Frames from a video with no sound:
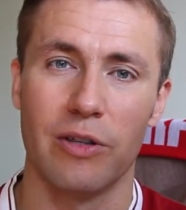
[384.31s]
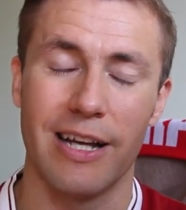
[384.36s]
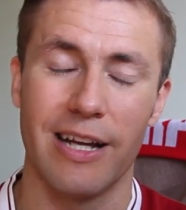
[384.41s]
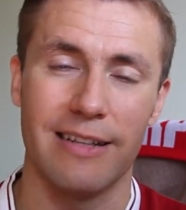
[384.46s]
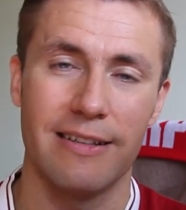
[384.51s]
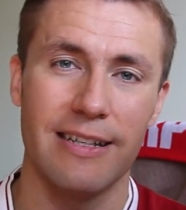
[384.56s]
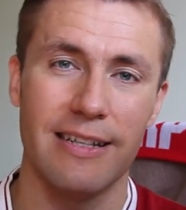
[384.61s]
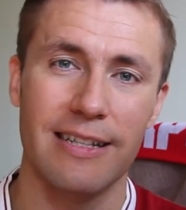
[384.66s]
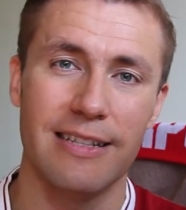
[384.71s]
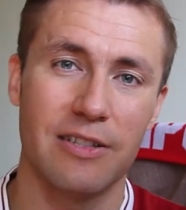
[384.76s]

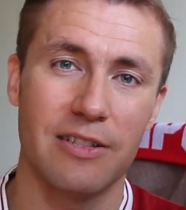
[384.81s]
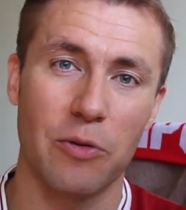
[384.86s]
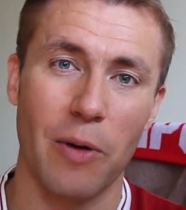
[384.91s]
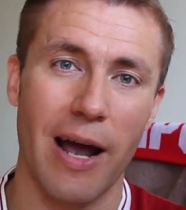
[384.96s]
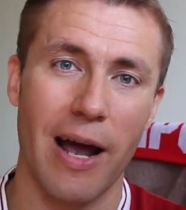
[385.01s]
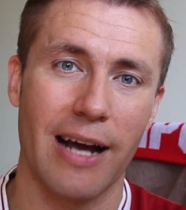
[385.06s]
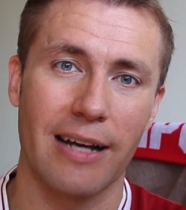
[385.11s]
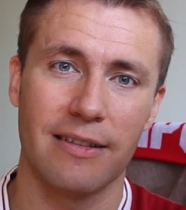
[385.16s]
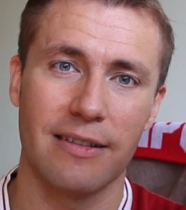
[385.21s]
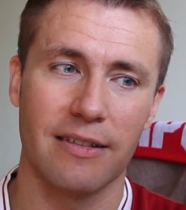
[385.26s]
that he
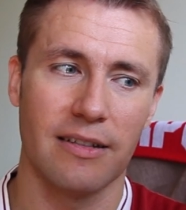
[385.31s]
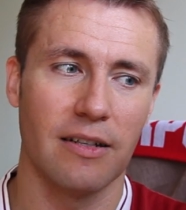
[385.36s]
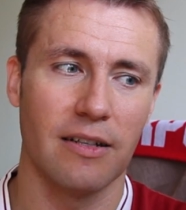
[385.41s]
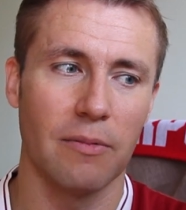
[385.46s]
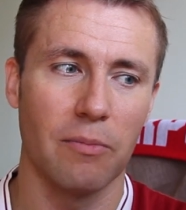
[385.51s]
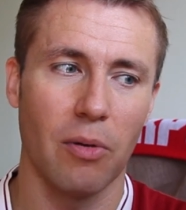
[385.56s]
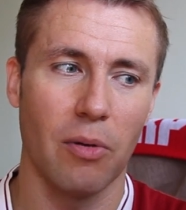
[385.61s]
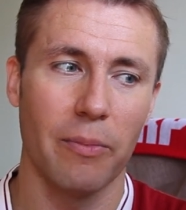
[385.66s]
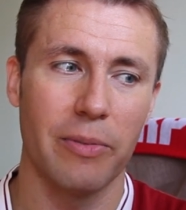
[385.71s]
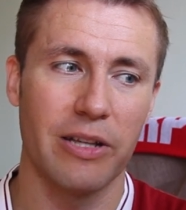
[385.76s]
dragged
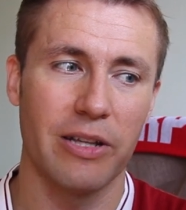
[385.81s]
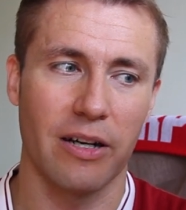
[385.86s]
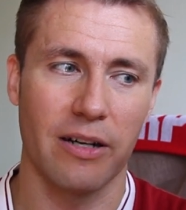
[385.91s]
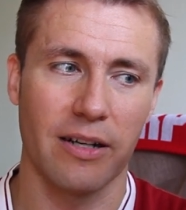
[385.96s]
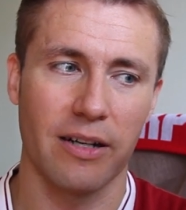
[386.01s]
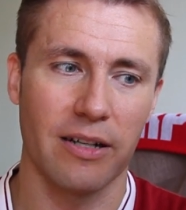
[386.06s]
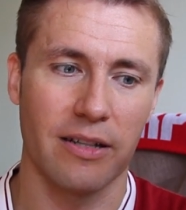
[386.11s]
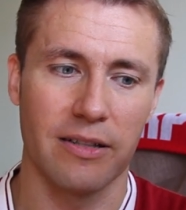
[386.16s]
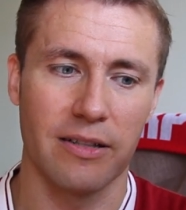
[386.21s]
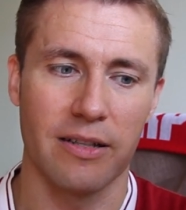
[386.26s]
Bobby
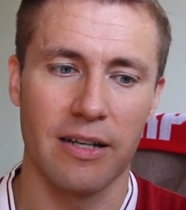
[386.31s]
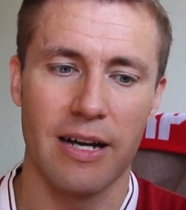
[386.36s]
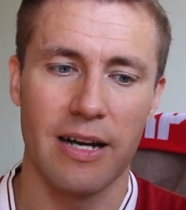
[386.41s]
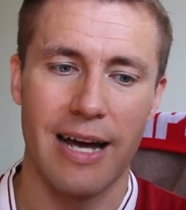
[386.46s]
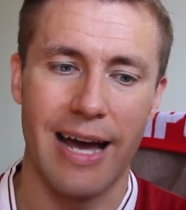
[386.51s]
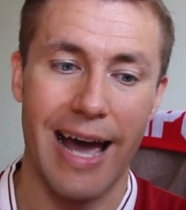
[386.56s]
Duncan